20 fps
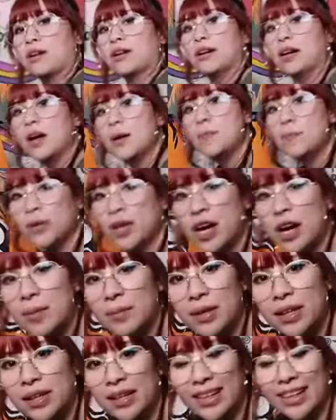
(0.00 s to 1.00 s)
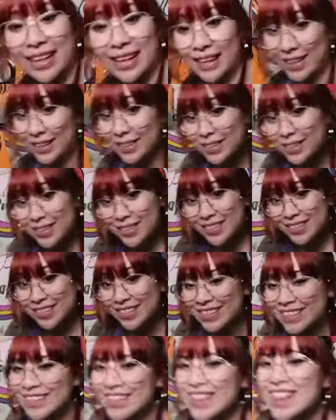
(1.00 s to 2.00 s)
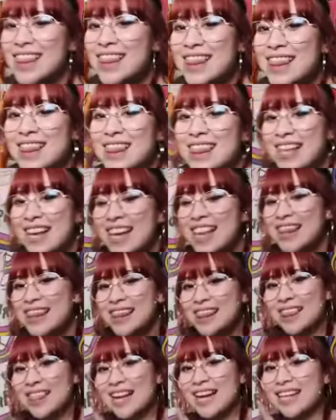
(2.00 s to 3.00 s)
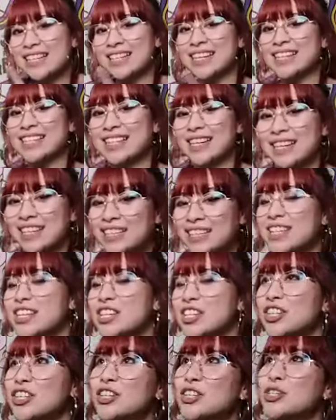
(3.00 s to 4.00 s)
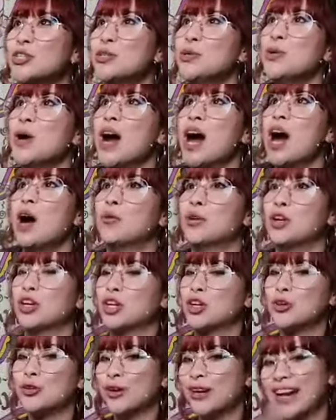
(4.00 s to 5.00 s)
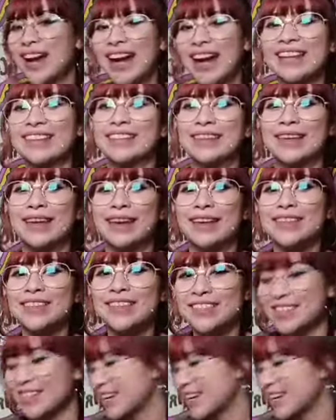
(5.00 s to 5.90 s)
upcoming kits, latest addition to our Create kits.